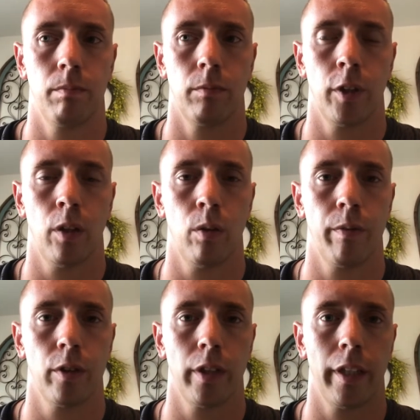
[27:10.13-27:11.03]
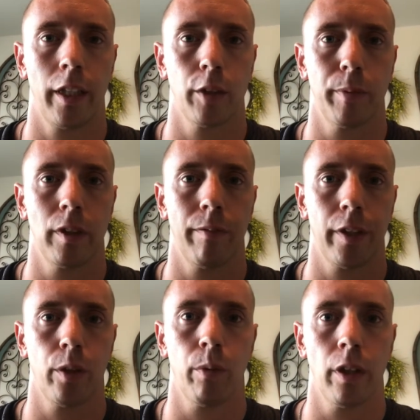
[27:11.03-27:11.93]
you know, if there's anything
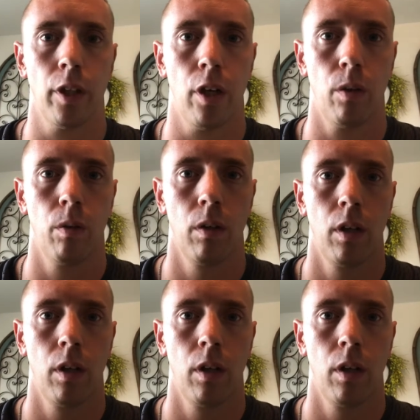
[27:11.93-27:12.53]
specific you want to know